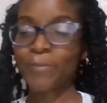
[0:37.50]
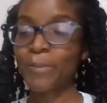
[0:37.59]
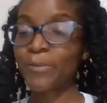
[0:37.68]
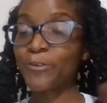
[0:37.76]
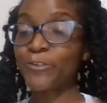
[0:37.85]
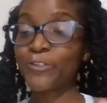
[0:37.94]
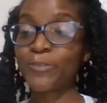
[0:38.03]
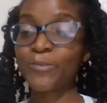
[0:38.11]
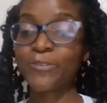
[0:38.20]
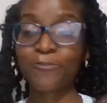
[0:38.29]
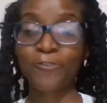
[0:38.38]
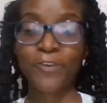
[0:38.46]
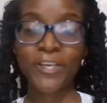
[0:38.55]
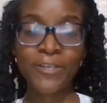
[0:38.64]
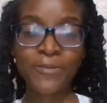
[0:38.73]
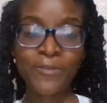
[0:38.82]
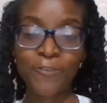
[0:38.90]
Remember, YouTube is
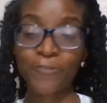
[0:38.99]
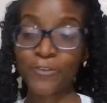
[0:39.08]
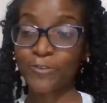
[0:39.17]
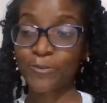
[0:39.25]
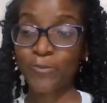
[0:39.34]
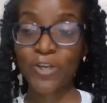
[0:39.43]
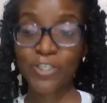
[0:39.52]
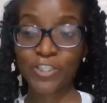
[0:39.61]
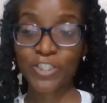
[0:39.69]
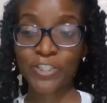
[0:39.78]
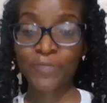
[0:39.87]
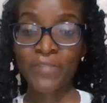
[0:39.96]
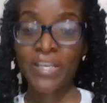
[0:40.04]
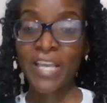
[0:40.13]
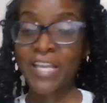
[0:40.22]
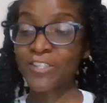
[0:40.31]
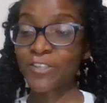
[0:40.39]
free for you to watch.
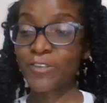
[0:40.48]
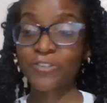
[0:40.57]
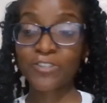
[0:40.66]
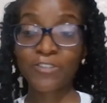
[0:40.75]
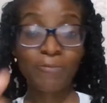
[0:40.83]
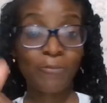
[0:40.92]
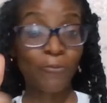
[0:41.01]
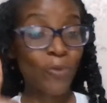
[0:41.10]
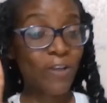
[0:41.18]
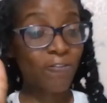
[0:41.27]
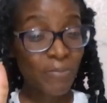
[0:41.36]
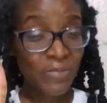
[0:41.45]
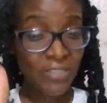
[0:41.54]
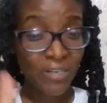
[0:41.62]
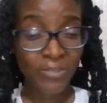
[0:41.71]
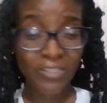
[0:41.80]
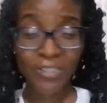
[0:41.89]
So just a quick thumbs
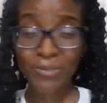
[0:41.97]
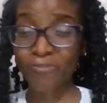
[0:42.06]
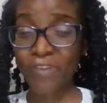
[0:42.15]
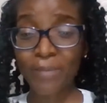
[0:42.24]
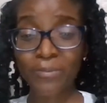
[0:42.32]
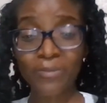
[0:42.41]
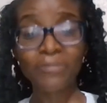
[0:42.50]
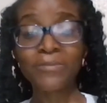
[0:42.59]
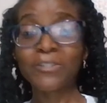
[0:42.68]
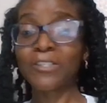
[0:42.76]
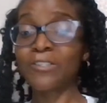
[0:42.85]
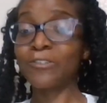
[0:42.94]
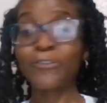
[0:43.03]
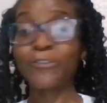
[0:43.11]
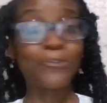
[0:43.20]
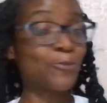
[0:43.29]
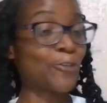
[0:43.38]
up and subscribe does
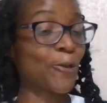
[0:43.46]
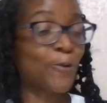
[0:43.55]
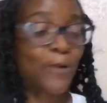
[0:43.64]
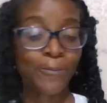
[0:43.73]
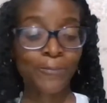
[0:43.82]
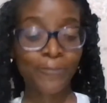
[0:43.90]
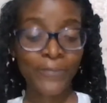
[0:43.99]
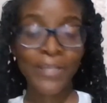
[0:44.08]
you no harm.